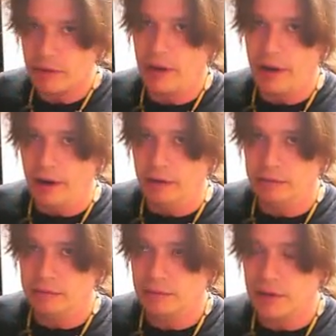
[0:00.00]
with air.
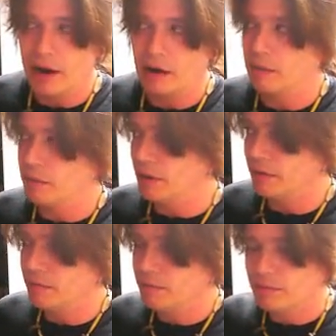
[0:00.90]
Air can
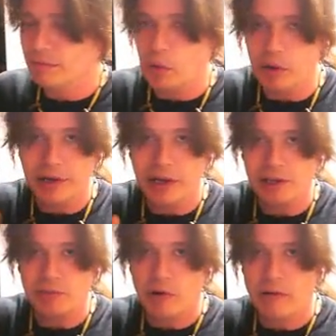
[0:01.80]
be more
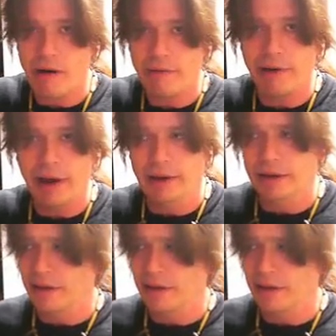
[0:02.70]
dense and more rarefied.